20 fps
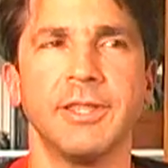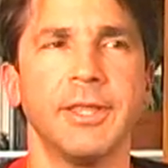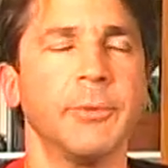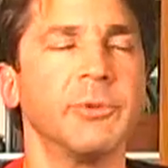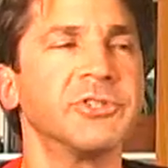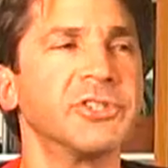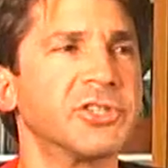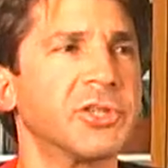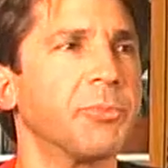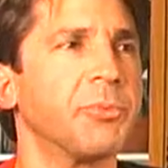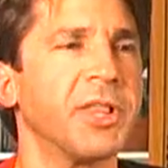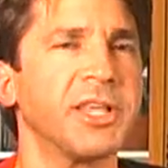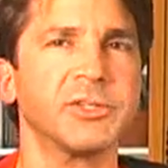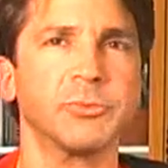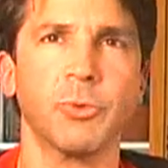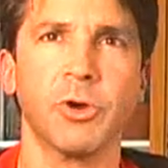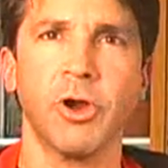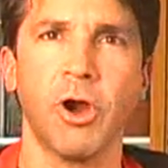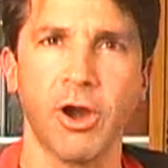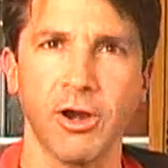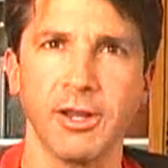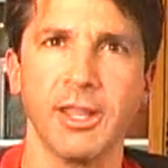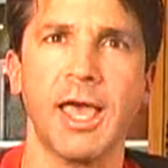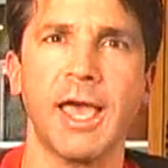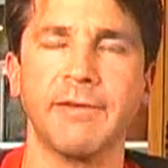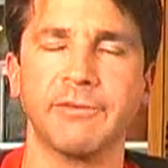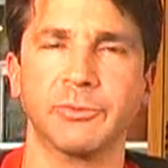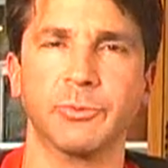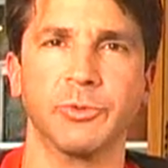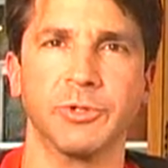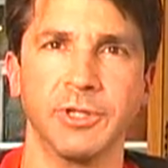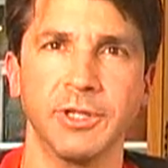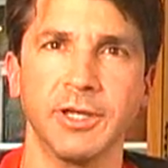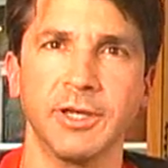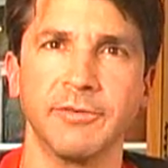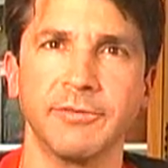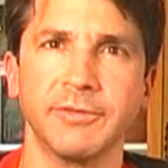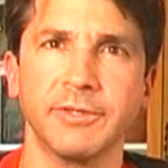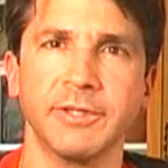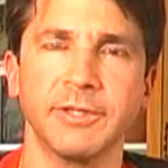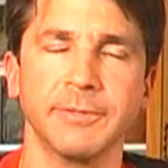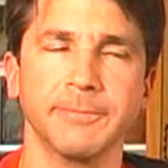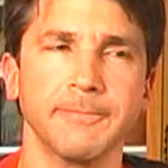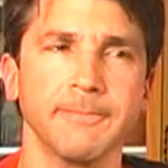It was just a place where our lives were lived.